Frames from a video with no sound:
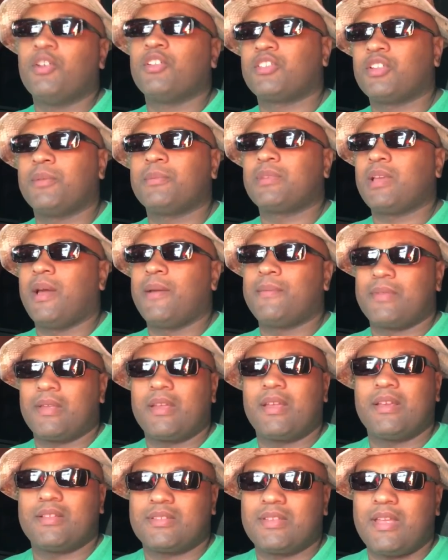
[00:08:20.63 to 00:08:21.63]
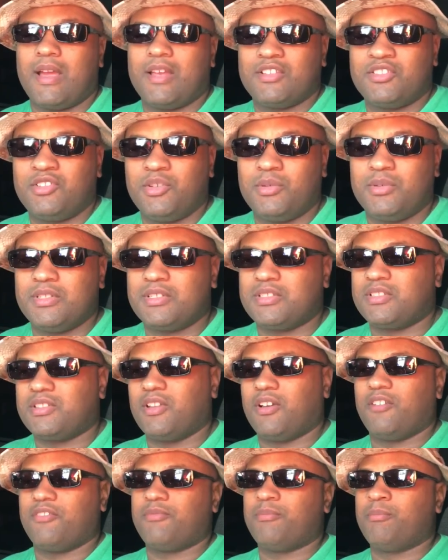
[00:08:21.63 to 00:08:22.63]
Sometimes I guess guys do this
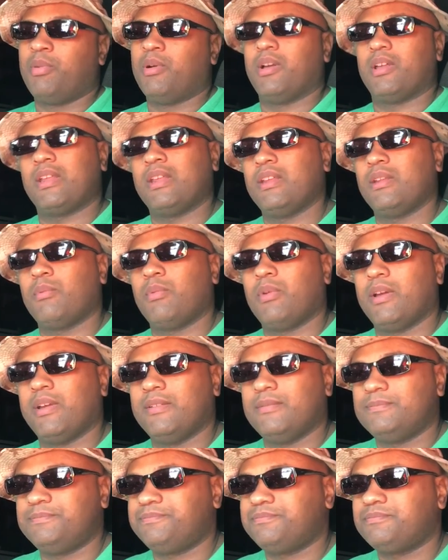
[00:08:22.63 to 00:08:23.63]
stuff. But anyway,